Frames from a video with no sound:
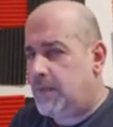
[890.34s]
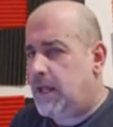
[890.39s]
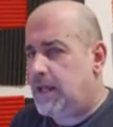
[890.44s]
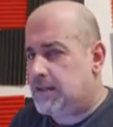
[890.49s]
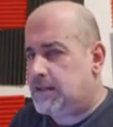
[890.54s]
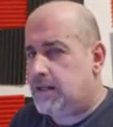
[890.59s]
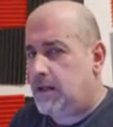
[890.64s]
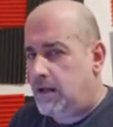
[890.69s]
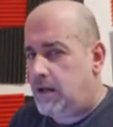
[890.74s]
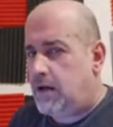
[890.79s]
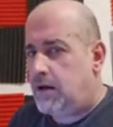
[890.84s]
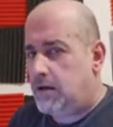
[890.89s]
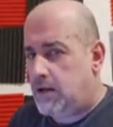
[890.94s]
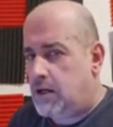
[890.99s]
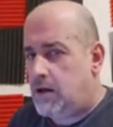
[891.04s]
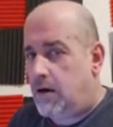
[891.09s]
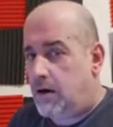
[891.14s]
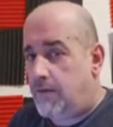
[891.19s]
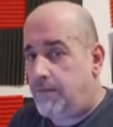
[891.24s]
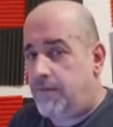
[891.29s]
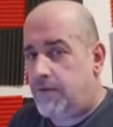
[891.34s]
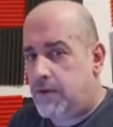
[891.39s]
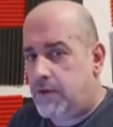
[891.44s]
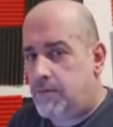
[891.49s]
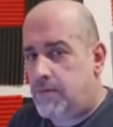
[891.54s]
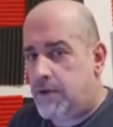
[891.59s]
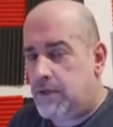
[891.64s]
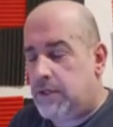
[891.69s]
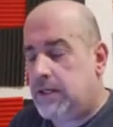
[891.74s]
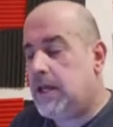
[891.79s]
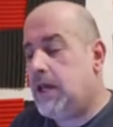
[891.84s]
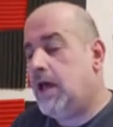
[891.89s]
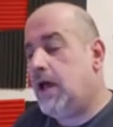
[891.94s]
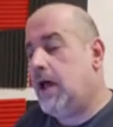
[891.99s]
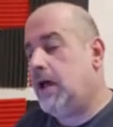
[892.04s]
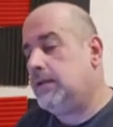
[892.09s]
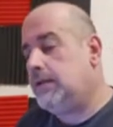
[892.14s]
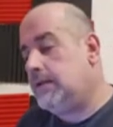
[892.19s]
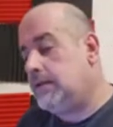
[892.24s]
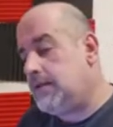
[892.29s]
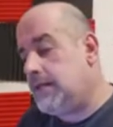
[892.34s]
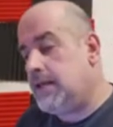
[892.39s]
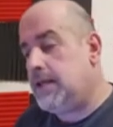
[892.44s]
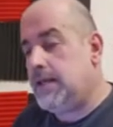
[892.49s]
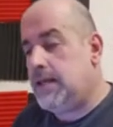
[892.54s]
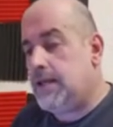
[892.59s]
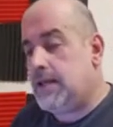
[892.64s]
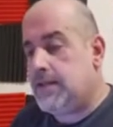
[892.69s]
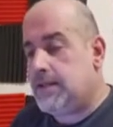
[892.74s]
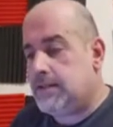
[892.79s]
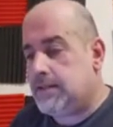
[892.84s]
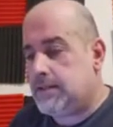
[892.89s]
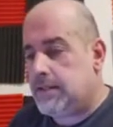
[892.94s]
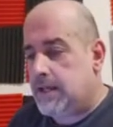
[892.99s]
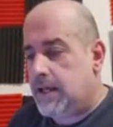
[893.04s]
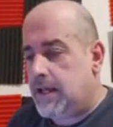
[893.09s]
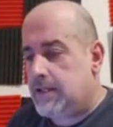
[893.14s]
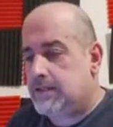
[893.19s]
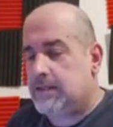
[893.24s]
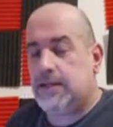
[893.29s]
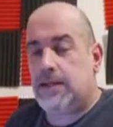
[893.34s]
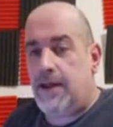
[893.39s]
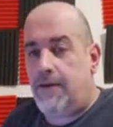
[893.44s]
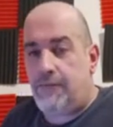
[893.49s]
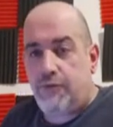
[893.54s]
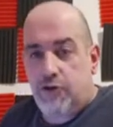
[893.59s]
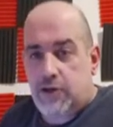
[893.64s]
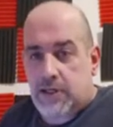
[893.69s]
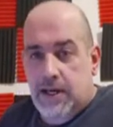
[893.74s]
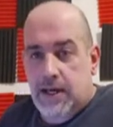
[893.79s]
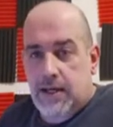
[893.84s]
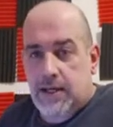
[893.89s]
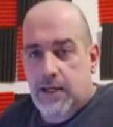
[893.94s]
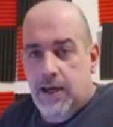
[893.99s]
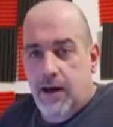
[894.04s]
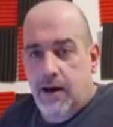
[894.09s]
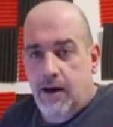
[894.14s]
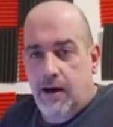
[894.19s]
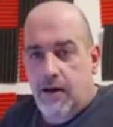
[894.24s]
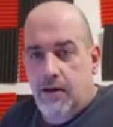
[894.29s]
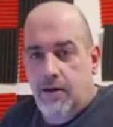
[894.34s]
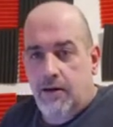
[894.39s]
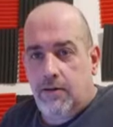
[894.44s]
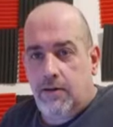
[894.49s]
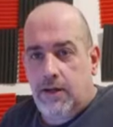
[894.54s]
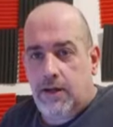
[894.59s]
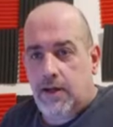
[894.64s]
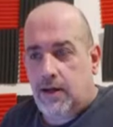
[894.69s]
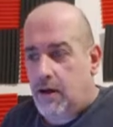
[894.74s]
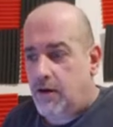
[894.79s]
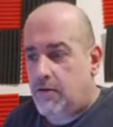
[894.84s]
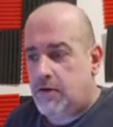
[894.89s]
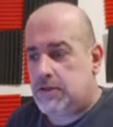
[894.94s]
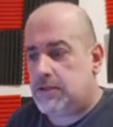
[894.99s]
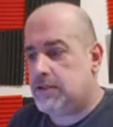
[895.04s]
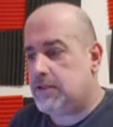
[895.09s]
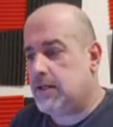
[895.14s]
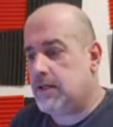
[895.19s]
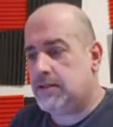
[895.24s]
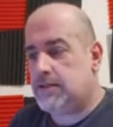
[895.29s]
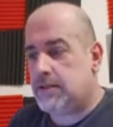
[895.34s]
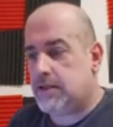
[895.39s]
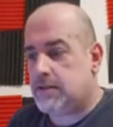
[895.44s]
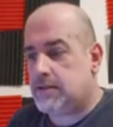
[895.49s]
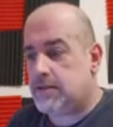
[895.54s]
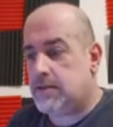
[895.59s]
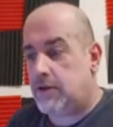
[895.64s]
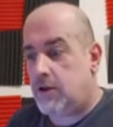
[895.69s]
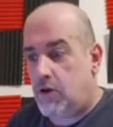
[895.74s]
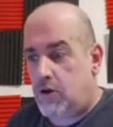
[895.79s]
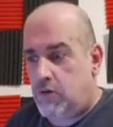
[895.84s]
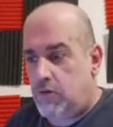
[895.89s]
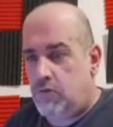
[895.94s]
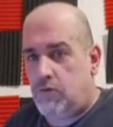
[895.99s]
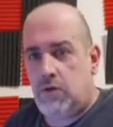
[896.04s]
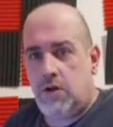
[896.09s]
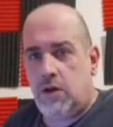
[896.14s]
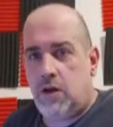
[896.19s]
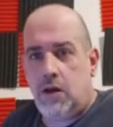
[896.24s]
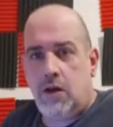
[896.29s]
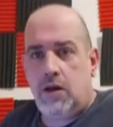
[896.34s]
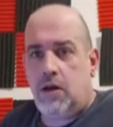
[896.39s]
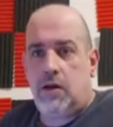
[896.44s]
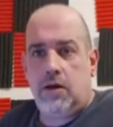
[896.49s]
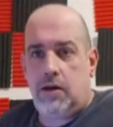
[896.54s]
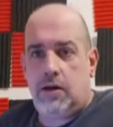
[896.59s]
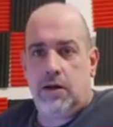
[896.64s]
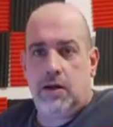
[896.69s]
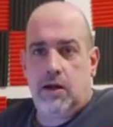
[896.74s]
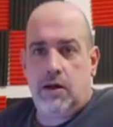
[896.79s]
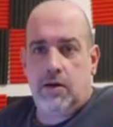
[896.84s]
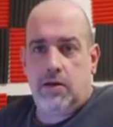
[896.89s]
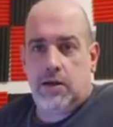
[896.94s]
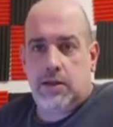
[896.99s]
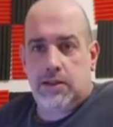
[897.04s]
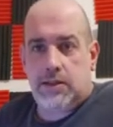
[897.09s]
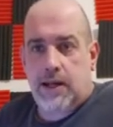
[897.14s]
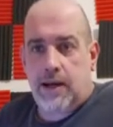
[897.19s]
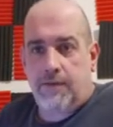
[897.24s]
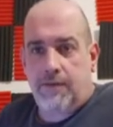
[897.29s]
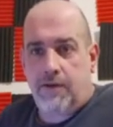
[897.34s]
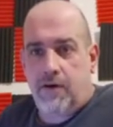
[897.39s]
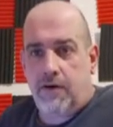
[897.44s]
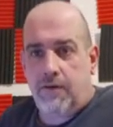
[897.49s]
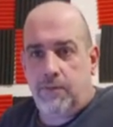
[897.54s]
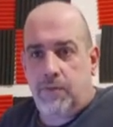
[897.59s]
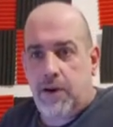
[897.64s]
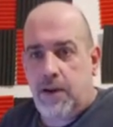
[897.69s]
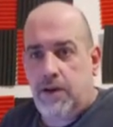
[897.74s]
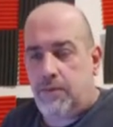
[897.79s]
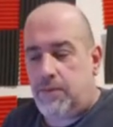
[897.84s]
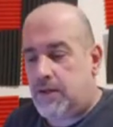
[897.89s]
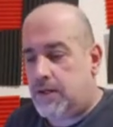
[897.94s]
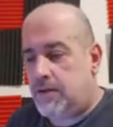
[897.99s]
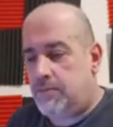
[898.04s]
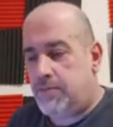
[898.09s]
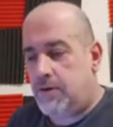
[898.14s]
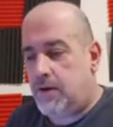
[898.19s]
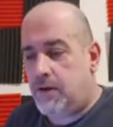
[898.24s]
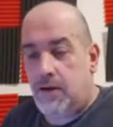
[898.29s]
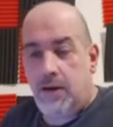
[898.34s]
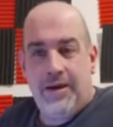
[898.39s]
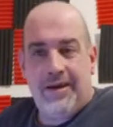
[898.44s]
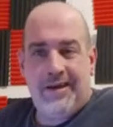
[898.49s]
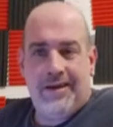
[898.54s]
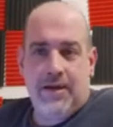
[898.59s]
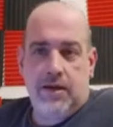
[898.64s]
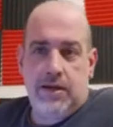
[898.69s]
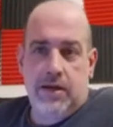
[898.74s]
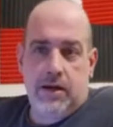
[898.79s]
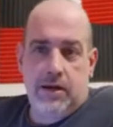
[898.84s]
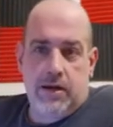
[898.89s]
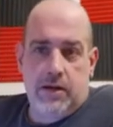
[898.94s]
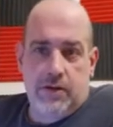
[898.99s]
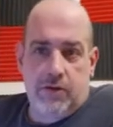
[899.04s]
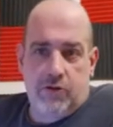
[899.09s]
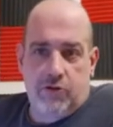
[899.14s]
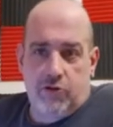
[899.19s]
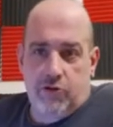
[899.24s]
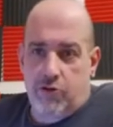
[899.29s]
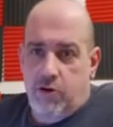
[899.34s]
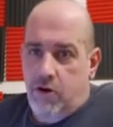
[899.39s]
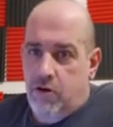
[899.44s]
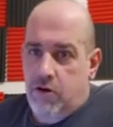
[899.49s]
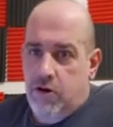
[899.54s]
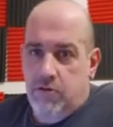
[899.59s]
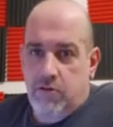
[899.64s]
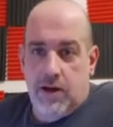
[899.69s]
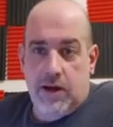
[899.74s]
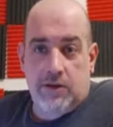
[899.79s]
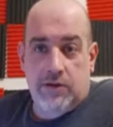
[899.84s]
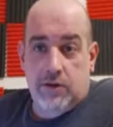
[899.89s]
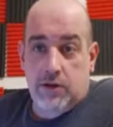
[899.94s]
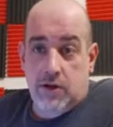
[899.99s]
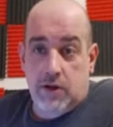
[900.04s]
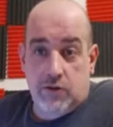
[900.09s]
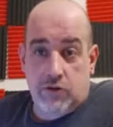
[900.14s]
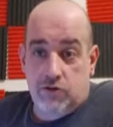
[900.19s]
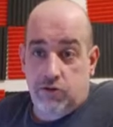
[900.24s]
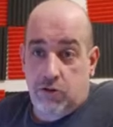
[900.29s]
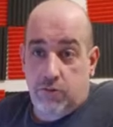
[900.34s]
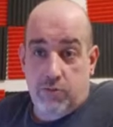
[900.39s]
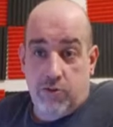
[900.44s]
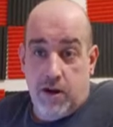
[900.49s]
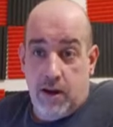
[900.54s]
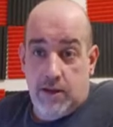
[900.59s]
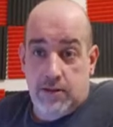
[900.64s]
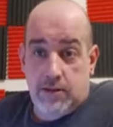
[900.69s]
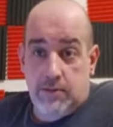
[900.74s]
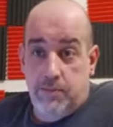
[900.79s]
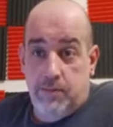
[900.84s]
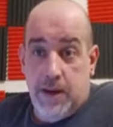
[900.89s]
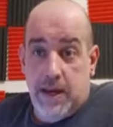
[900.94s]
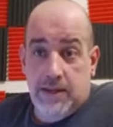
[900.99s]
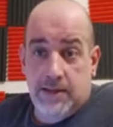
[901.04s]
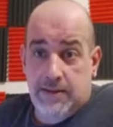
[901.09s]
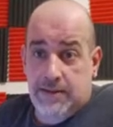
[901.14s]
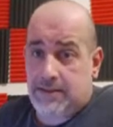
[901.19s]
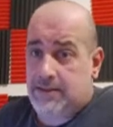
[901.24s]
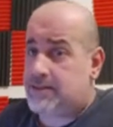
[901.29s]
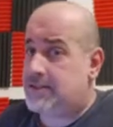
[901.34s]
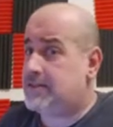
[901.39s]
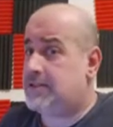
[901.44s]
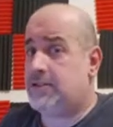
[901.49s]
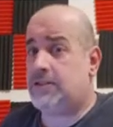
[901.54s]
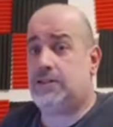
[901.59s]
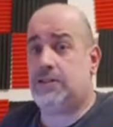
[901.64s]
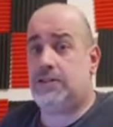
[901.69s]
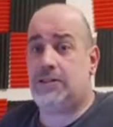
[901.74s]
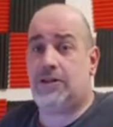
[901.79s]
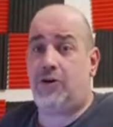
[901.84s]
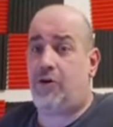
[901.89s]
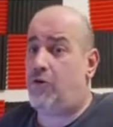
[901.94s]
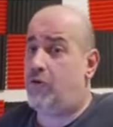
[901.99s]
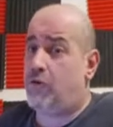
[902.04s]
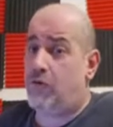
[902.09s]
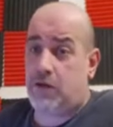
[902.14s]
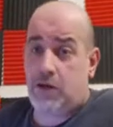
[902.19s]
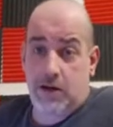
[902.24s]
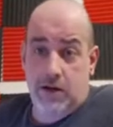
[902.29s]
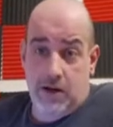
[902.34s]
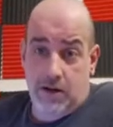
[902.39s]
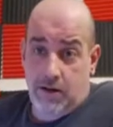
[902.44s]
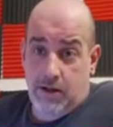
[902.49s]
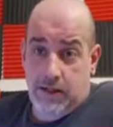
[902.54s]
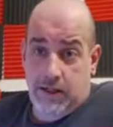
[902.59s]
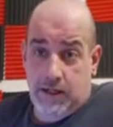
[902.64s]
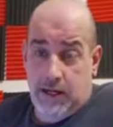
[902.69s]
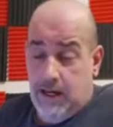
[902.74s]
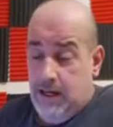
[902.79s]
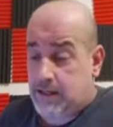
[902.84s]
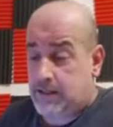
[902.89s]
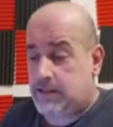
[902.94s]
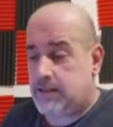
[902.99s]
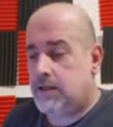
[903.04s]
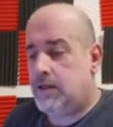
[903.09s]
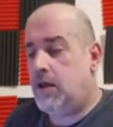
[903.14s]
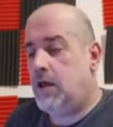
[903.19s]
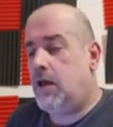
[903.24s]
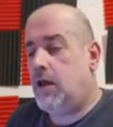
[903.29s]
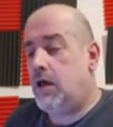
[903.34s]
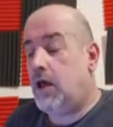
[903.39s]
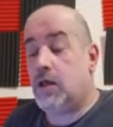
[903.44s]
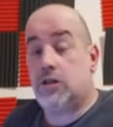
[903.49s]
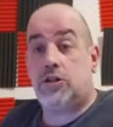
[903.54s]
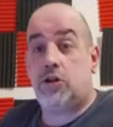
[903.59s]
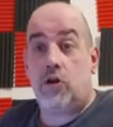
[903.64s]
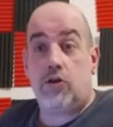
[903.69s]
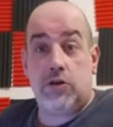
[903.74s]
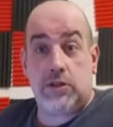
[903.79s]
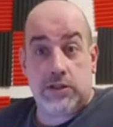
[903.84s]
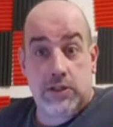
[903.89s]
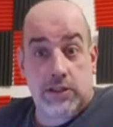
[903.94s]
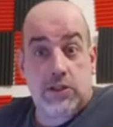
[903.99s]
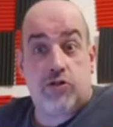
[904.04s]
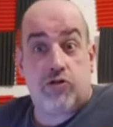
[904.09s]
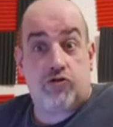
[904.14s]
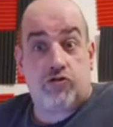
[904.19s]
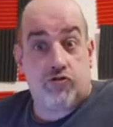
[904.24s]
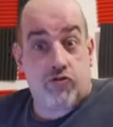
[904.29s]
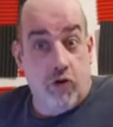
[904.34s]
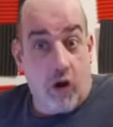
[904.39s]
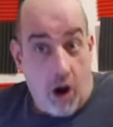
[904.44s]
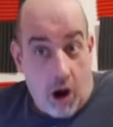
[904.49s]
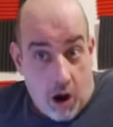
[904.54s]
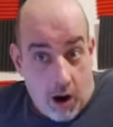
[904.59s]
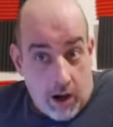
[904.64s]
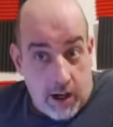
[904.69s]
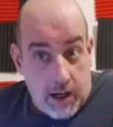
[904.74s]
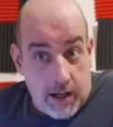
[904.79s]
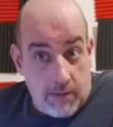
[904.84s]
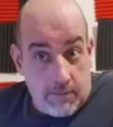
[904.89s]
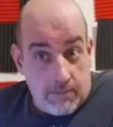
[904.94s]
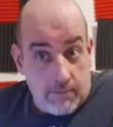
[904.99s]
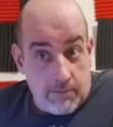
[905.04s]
it's a lot of car for your money. And the thing is, it's an everyday car. You know, it's a saloon. You know, you can take 5 people in it. But you can throw it around the country, bends to all you like, and as long as it's dry